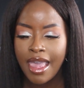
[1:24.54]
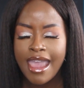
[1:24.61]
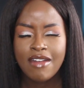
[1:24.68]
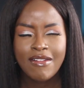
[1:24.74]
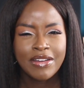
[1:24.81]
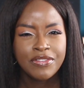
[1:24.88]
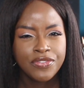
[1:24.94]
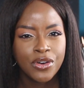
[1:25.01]

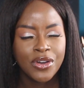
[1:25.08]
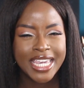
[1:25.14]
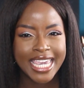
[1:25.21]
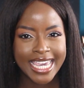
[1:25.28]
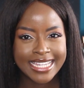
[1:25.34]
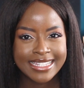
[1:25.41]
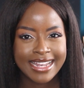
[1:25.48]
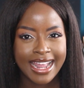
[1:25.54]
around 4
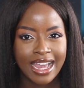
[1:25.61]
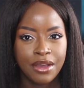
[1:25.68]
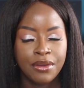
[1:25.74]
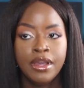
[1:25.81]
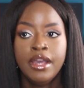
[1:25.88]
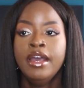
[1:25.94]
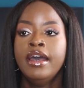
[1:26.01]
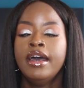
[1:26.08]
years now,
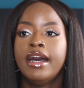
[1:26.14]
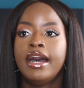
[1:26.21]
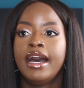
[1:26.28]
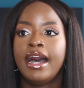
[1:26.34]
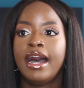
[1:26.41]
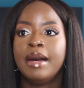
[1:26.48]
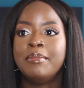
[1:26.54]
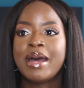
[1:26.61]

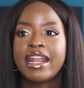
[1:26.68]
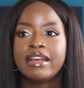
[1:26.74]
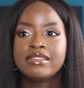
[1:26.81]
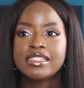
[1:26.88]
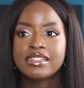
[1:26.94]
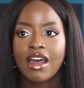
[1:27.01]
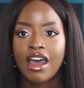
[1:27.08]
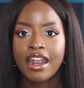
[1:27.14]
and I've
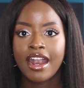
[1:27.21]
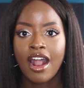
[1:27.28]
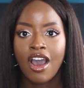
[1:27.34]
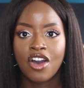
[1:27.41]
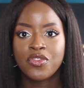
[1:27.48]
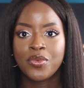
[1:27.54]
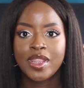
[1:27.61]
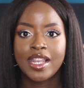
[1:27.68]
started
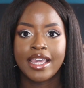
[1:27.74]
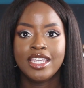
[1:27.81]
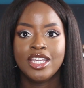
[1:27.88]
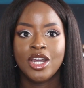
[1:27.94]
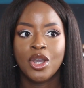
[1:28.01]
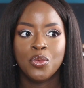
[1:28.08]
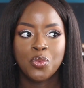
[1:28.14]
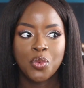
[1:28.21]
off with like, you
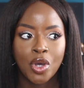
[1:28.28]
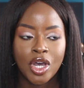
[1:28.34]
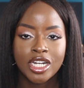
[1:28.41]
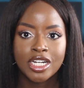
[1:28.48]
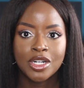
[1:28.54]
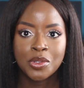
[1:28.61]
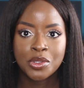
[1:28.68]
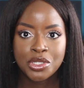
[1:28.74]
know,
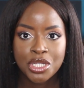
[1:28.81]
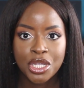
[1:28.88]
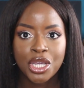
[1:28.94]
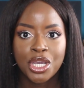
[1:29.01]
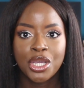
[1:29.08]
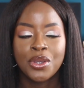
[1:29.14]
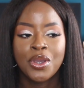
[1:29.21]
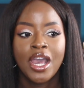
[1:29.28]
1 or
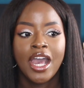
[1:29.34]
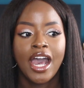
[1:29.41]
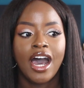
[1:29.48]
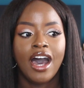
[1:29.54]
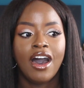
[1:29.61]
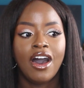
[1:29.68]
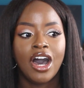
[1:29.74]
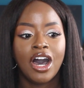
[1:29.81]
2
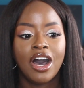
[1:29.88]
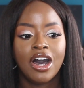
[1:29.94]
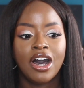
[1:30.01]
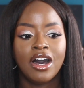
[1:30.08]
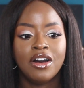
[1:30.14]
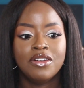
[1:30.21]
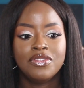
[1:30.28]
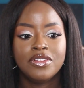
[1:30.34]

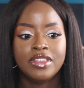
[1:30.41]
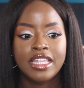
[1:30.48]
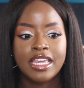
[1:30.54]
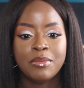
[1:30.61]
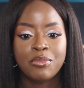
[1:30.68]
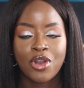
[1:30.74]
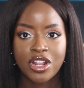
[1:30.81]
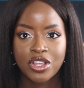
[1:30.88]
of
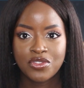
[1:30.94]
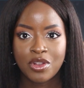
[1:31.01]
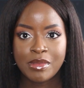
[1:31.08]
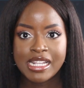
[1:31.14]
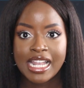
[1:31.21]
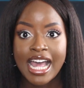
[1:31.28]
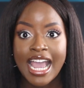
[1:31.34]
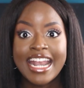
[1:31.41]
the products from
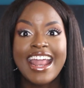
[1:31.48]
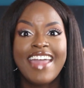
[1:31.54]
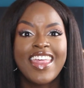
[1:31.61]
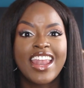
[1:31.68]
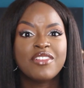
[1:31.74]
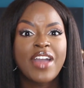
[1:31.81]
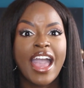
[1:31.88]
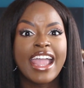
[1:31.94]
the line, and
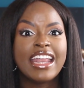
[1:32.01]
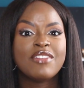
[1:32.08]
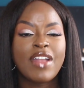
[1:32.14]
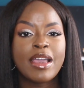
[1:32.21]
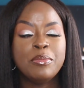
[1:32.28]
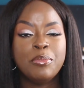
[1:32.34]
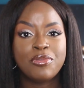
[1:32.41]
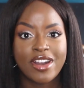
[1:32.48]
then I've kind of
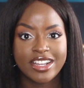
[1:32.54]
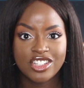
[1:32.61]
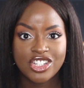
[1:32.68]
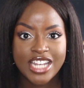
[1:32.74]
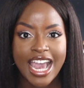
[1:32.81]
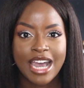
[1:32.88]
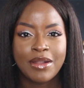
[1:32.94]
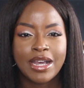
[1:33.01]
like
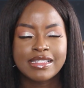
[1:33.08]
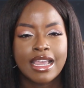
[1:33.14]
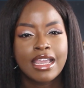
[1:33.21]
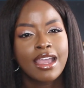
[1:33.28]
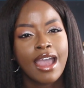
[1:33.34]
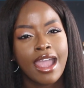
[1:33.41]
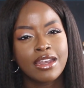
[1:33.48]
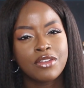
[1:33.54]
branched out as I
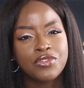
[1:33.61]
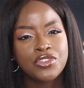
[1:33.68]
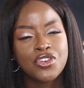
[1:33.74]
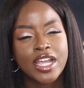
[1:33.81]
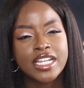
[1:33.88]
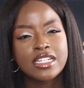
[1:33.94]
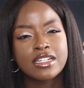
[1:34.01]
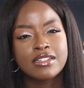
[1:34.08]
kind of
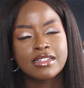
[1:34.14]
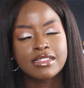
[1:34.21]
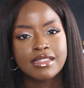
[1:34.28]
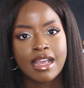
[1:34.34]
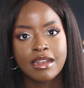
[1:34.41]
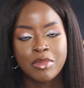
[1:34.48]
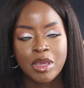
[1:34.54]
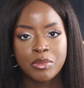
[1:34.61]
tried to
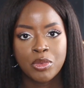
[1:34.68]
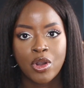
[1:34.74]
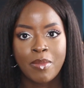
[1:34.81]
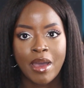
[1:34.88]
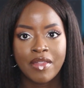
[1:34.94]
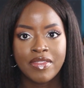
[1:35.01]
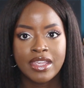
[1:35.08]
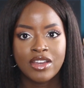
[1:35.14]
understand a bit more
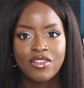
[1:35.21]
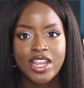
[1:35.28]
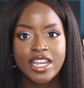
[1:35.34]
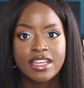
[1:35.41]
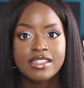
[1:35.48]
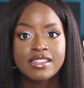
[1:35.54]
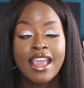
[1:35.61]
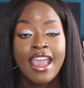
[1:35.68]
about the
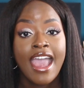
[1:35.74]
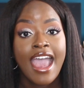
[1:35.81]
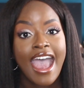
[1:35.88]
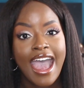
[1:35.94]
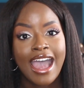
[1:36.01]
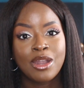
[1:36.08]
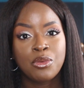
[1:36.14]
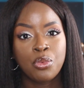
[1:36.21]
ingredients
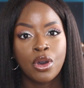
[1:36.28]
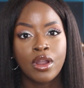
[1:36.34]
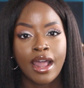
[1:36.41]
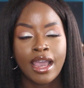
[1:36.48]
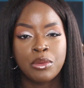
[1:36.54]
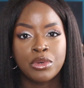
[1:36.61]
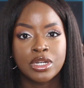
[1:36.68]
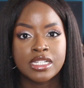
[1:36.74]
and what
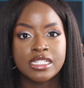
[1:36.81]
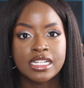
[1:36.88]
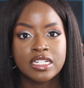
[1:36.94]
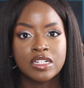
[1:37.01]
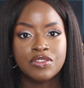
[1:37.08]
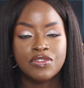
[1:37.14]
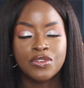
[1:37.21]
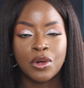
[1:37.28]
I
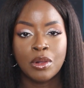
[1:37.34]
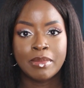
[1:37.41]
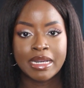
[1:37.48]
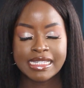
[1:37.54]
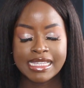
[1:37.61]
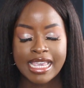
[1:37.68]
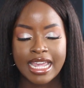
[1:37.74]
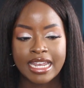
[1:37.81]
wanted for my
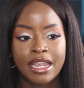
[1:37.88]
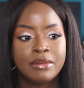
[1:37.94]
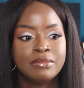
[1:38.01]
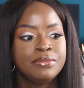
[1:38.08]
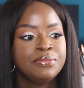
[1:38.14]
skin.